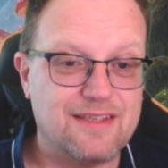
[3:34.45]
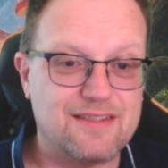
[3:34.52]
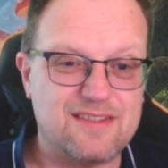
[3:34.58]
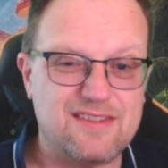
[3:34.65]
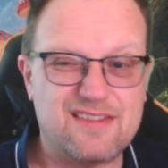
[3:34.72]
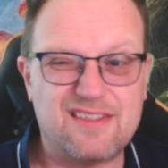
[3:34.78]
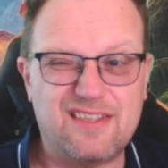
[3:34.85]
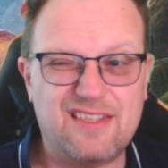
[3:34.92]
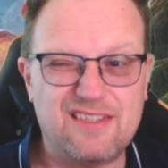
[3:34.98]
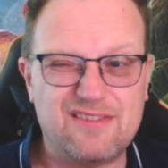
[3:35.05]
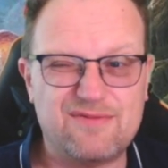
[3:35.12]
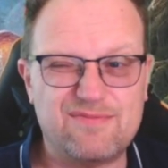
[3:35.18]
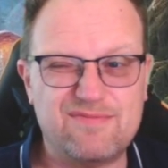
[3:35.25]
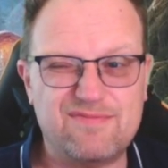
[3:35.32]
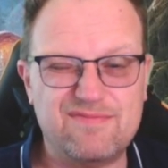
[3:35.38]
So this kind
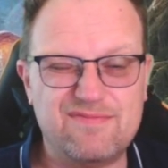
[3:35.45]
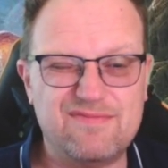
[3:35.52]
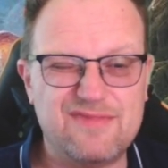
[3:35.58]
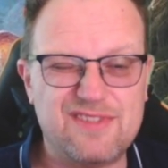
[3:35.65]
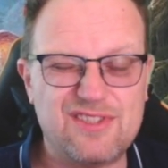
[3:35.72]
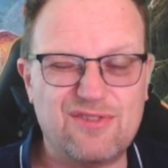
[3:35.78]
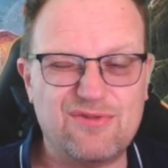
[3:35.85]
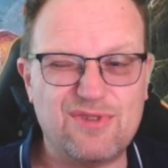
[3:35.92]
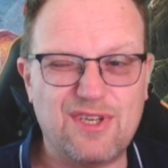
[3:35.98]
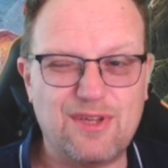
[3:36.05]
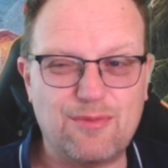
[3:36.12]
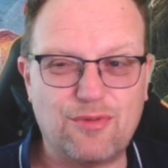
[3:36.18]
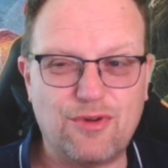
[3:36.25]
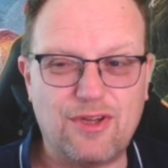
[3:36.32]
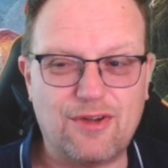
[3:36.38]
of it's not really the
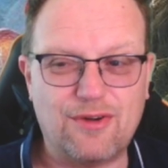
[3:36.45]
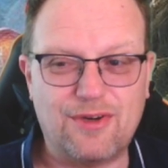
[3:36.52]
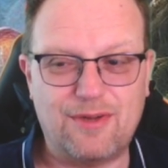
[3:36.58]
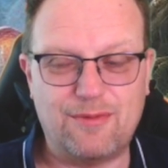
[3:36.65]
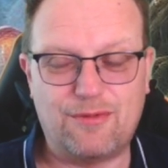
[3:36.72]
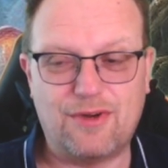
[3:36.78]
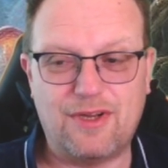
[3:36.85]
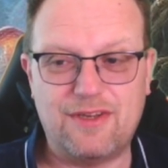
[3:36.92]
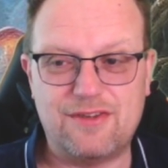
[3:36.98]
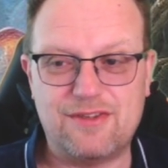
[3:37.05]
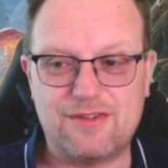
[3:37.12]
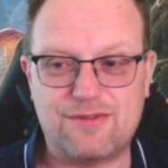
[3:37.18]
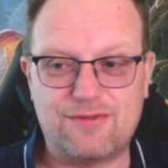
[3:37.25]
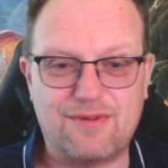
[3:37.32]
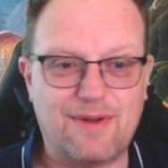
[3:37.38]
pre-con upgrade, it
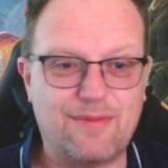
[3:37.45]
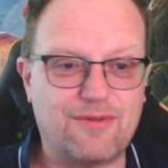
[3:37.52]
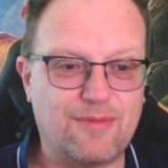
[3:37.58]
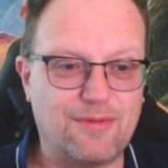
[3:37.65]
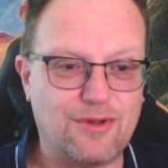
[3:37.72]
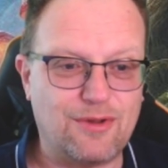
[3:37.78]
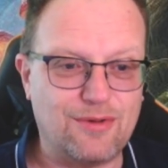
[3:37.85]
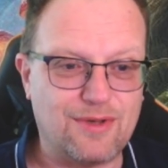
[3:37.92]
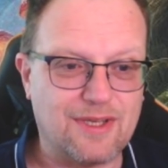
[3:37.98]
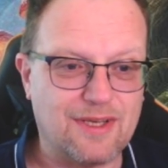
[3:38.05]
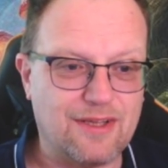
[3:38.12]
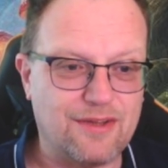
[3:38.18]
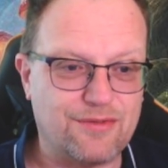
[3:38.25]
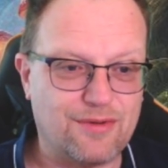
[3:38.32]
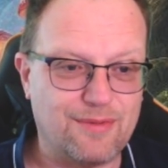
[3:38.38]
just grabs some of the good
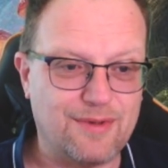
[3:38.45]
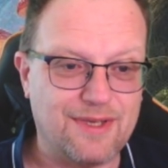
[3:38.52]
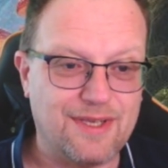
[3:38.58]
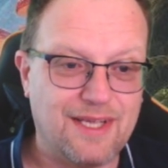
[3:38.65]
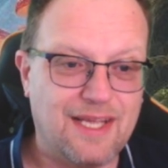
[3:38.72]
cards from it.